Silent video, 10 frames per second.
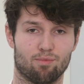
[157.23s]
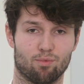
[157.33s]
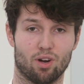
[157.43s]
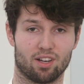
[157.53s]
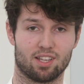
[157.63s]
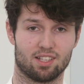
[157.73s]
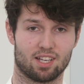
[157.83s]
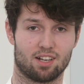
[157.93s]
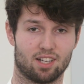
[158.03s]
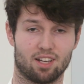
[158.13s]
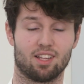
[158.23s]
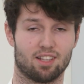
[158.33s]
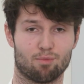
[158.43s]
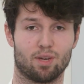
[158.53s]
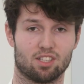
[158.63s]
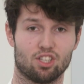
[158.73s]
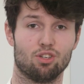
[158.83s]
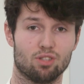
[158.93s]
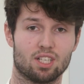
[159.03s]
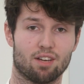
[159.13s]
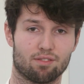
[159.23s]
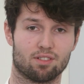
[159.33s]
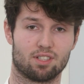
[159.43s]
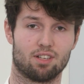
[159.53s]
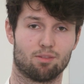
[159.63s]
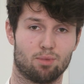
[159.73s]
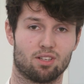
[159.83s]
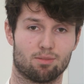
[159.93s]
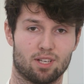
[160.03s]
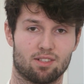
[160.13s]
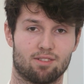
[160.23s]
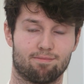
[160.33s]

work things out, and I think that makes a huge difference here at BSMS.